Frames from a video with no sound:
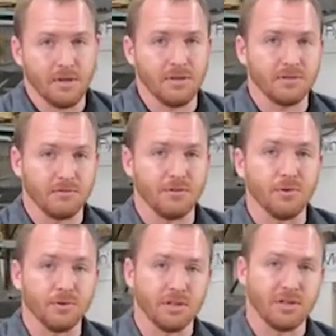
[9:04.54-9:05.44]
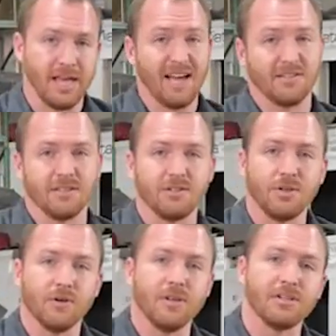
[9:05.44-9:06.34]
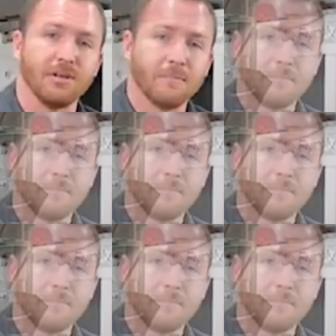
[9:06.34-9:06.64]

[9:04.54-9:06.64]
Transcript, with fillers: ease of use and access to your engine.